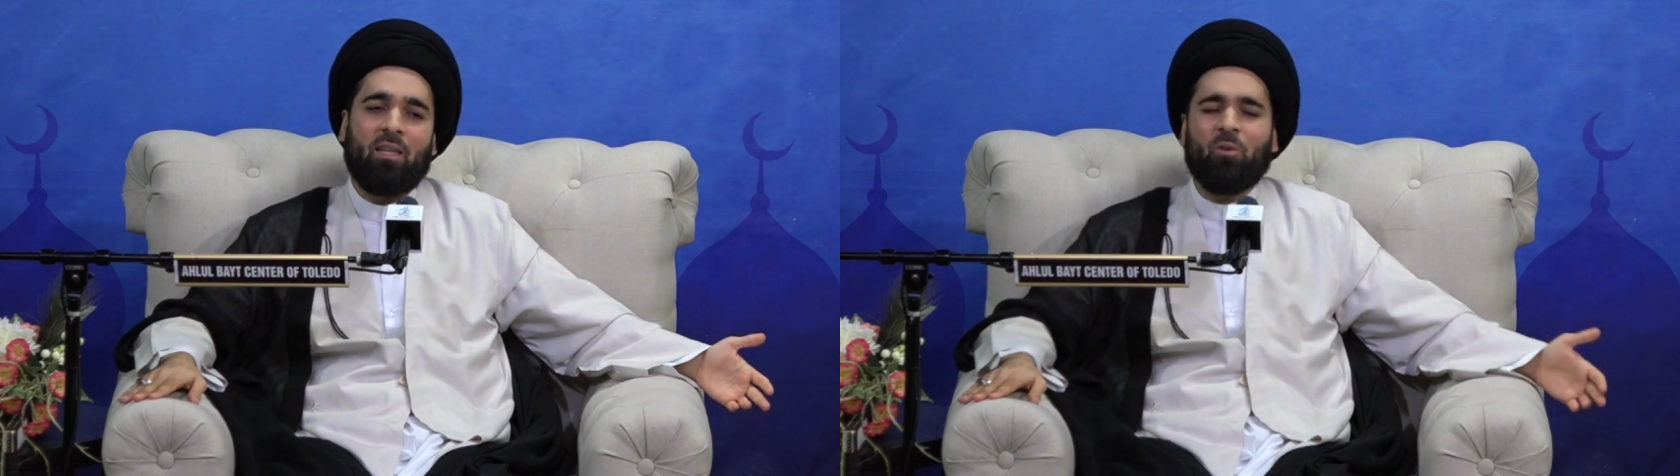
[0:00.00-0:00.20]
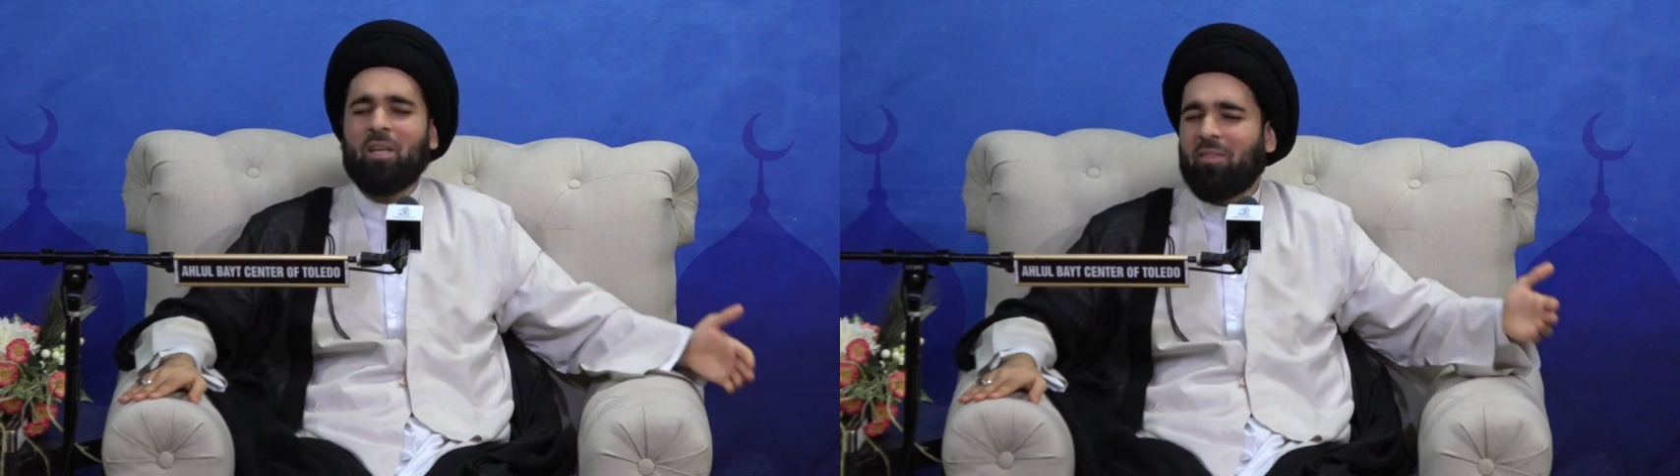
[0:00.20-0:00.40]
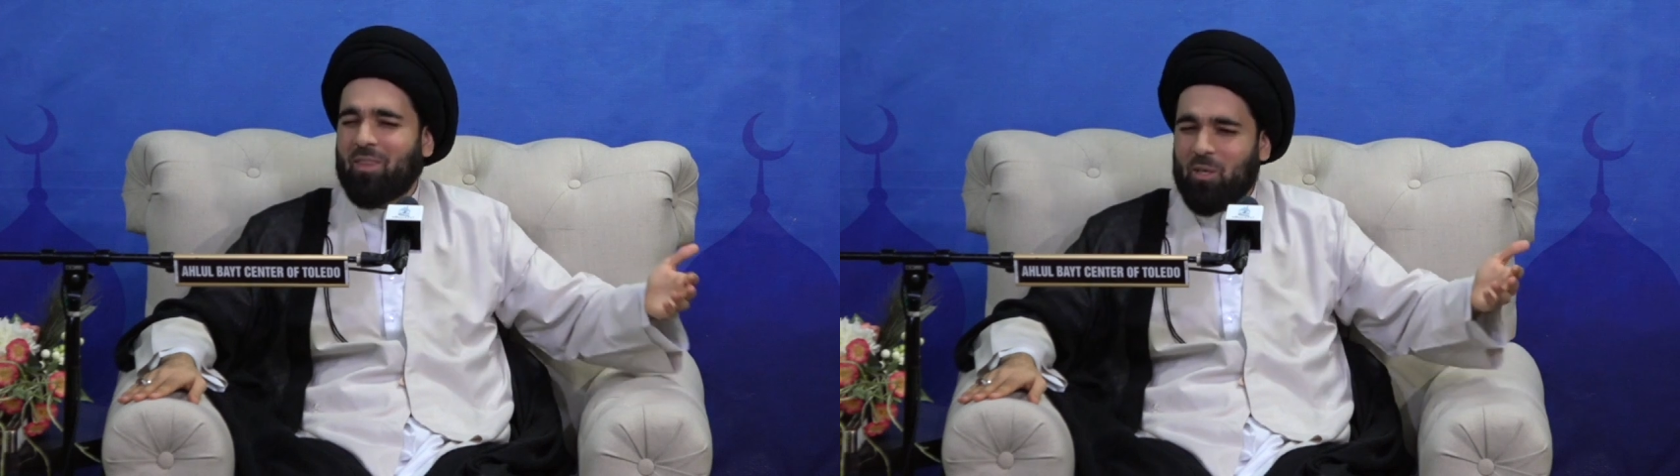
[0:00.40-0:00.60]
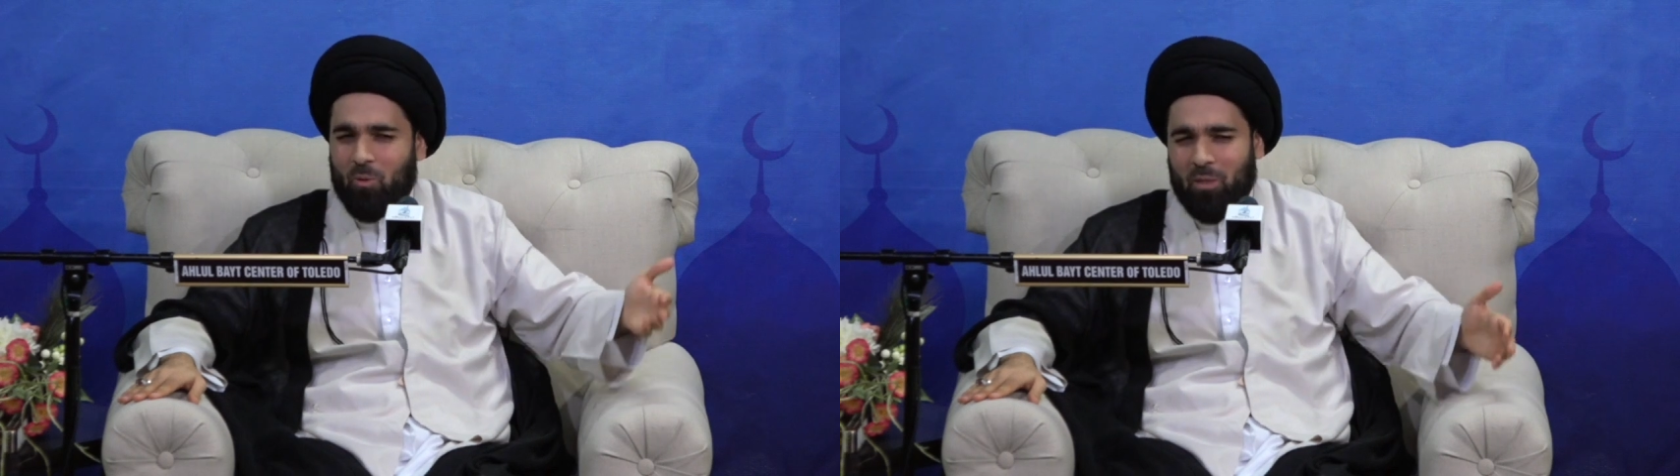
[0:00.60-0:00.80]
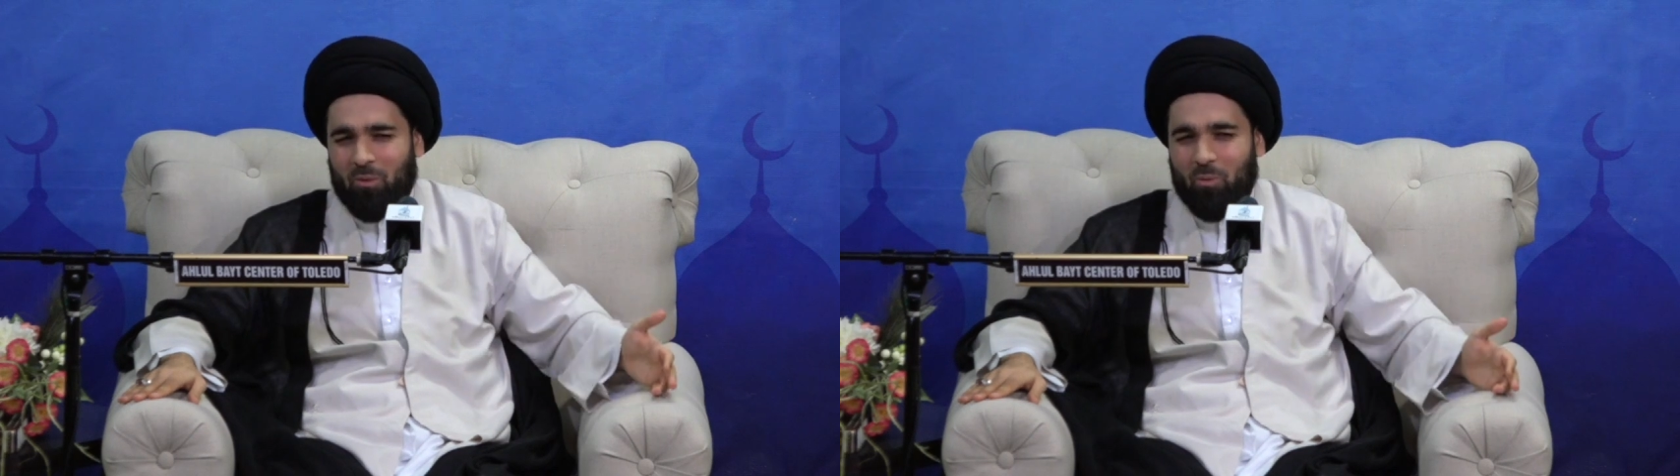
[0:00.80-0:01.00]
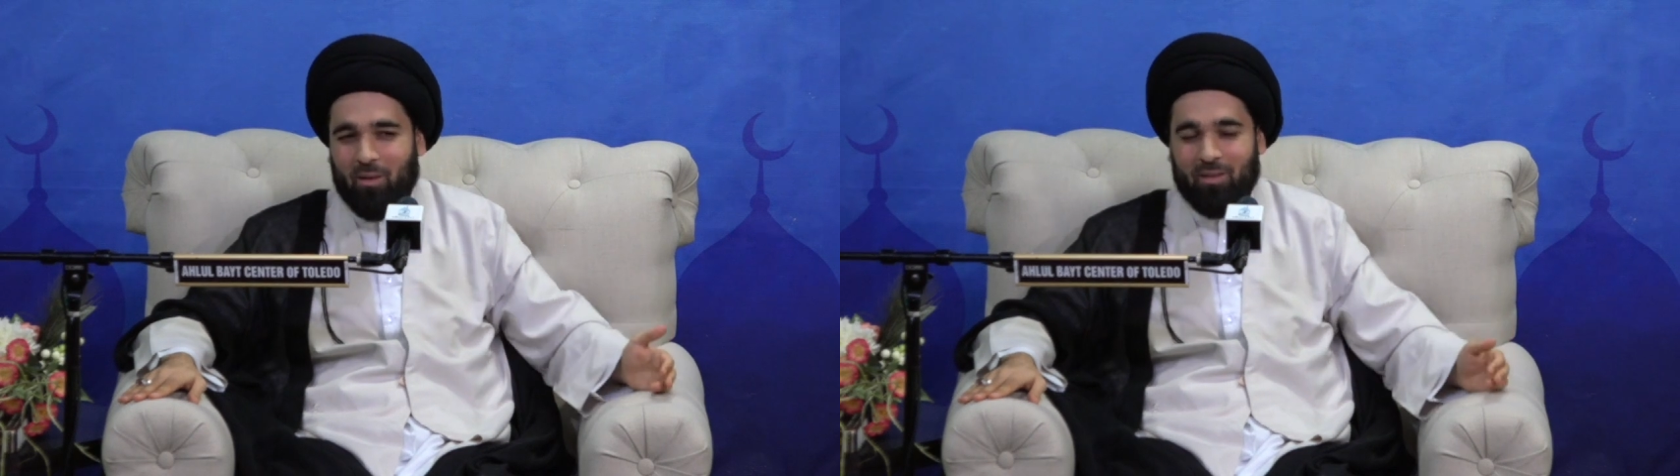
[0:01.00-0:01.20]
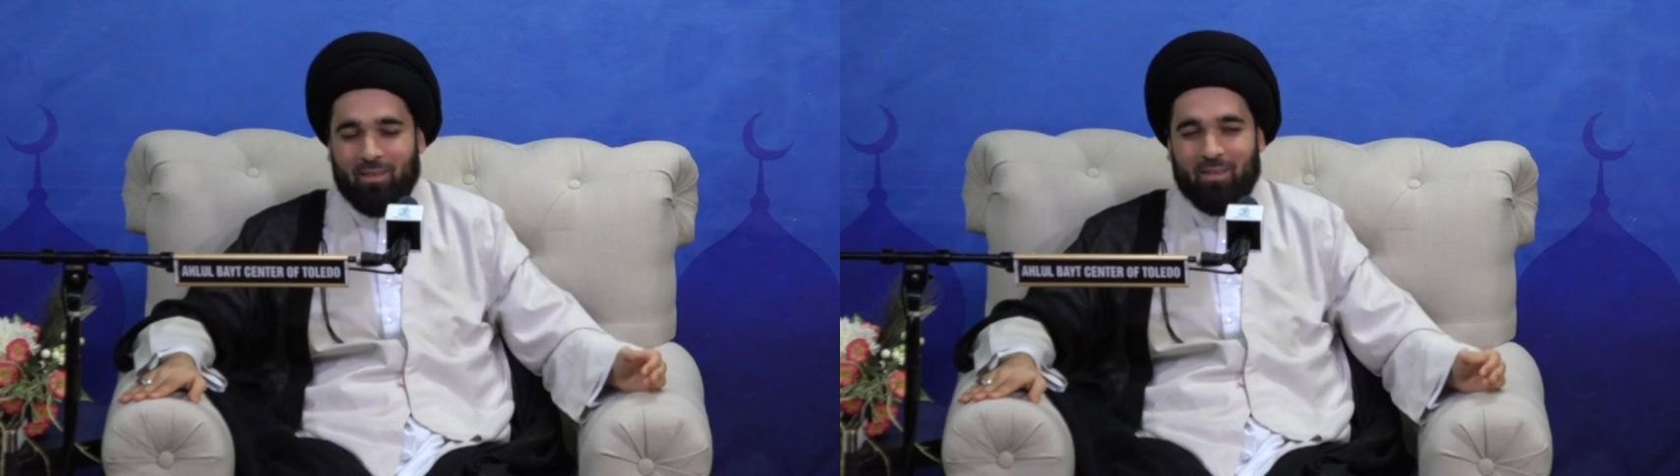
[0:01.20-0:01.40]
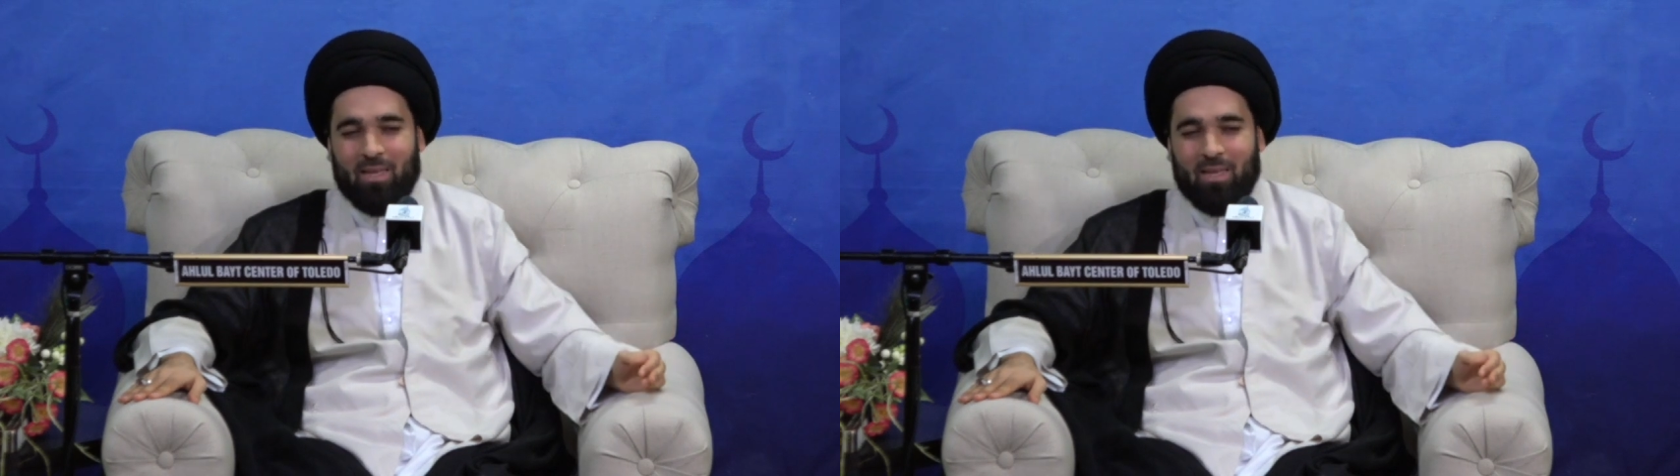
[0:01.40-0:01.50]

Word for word: You're not the only one.